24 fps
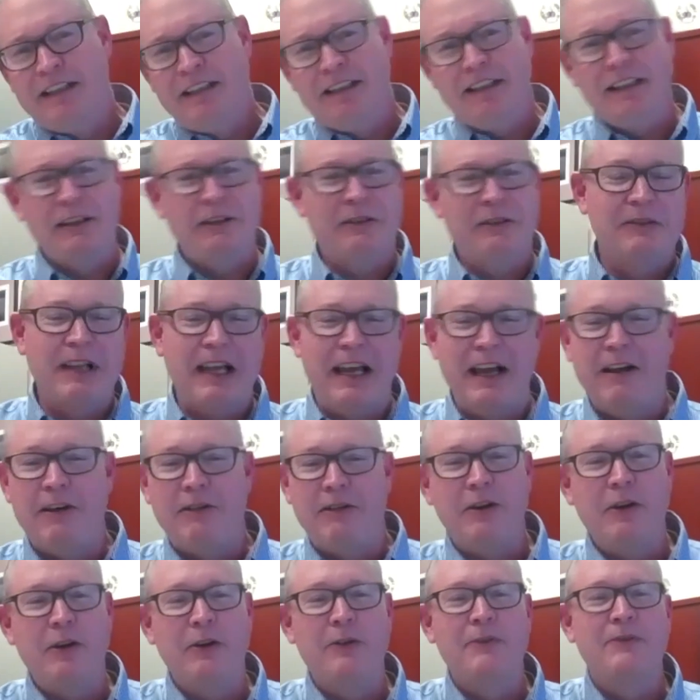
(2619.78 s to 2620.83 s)
little
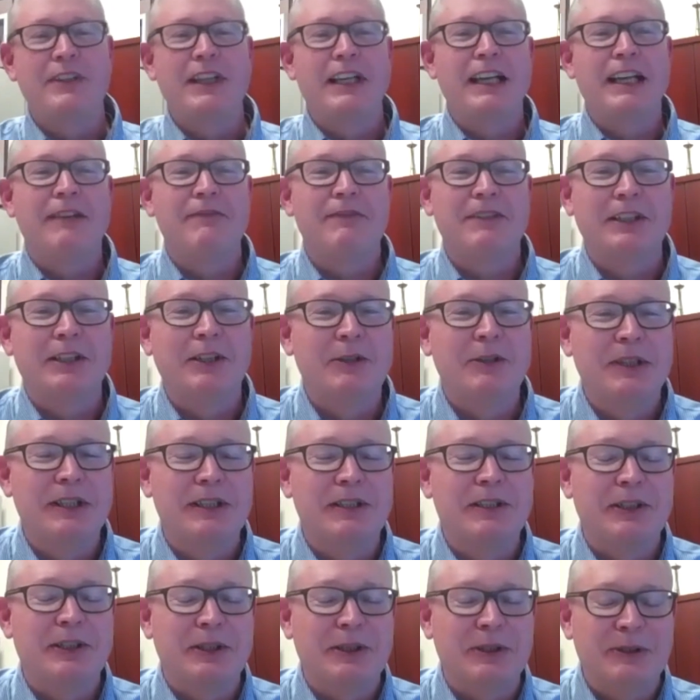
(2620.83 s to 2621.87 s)
alcoves they have to go oh,
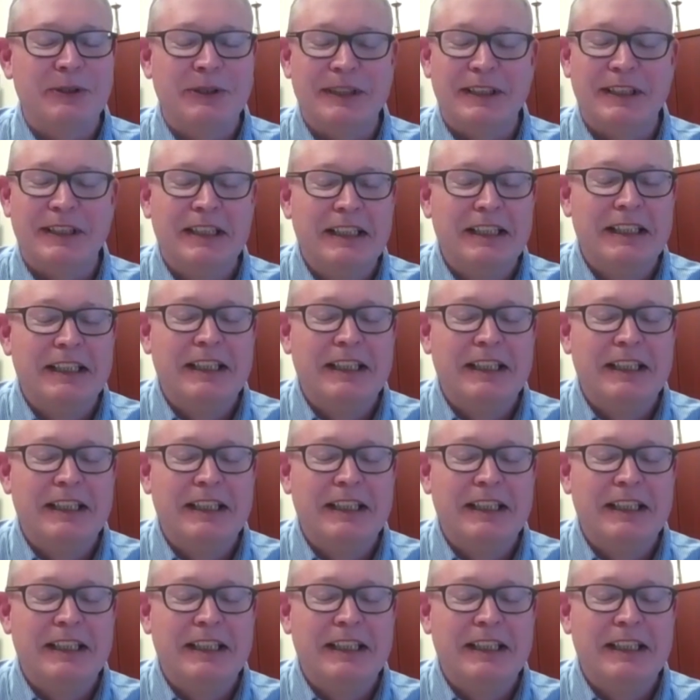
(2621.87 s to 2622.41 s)
into. I know, and I